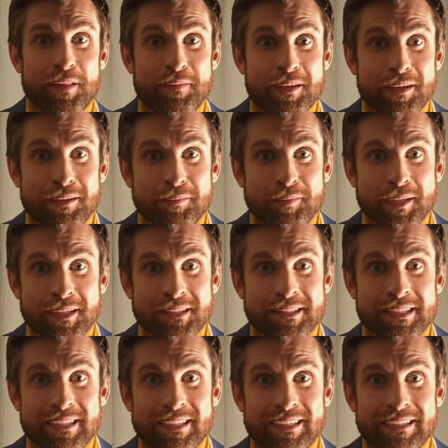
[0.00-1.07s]
the evenings,
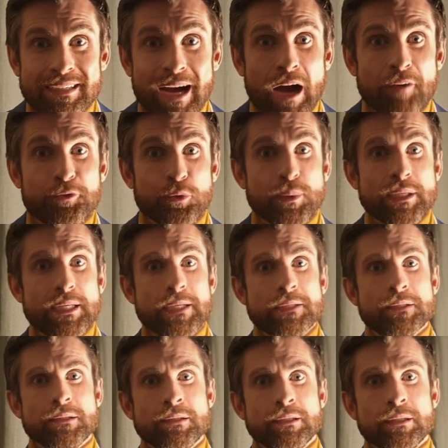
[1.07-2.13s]
after we'd
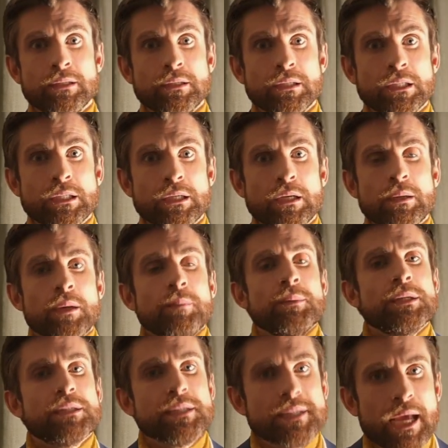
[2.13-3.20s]
eaten,
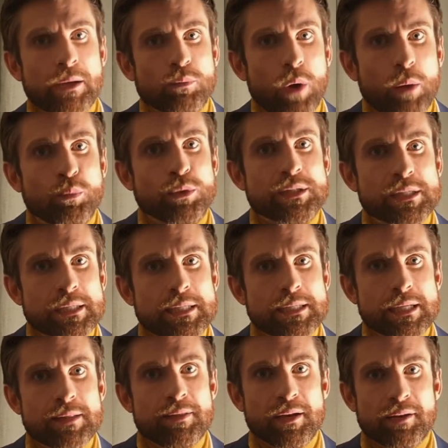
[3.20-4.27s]
Mr. Tenwan would sit
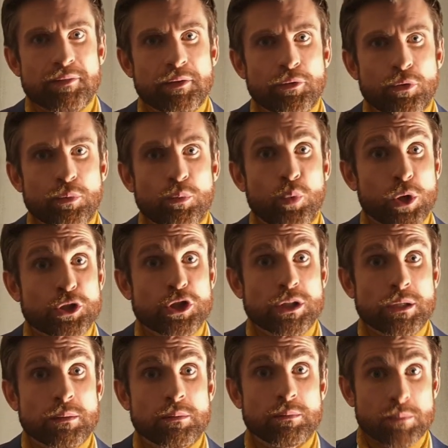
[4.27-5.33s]
in the living room
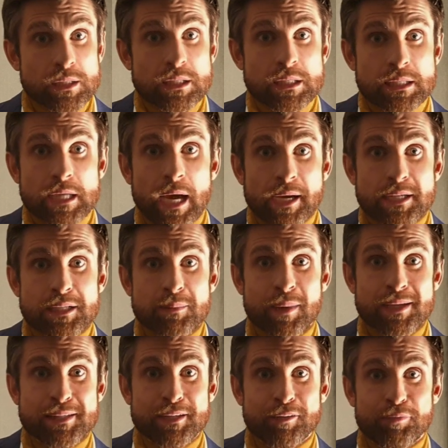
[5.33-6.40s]
watching Mr. Cyrus and
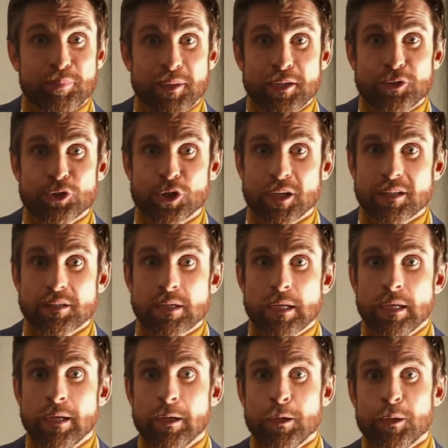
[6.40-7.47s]
myself play chess,
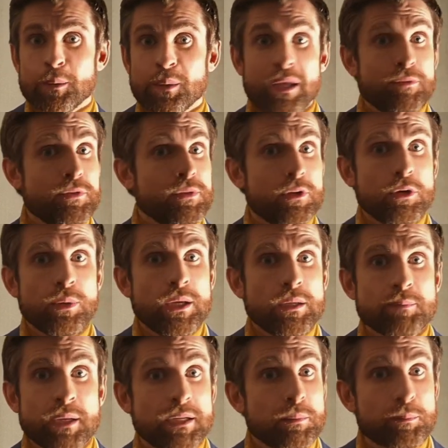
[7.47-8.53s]
even though he had
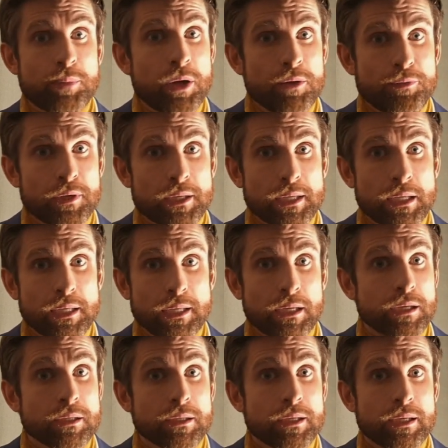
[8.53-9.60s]
made it perfectly
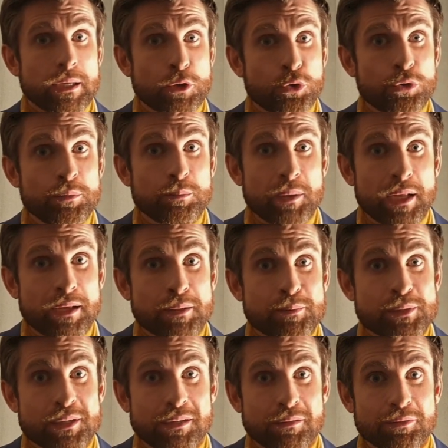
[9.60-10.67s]
clear he couldn't play
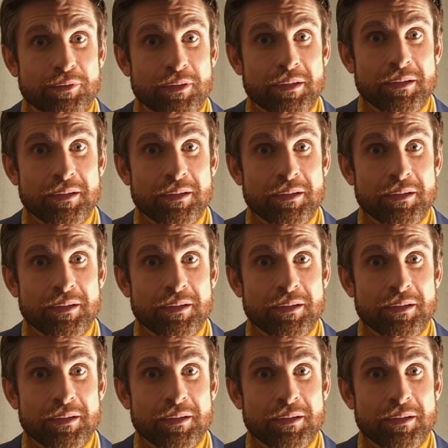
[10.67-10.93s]
himself.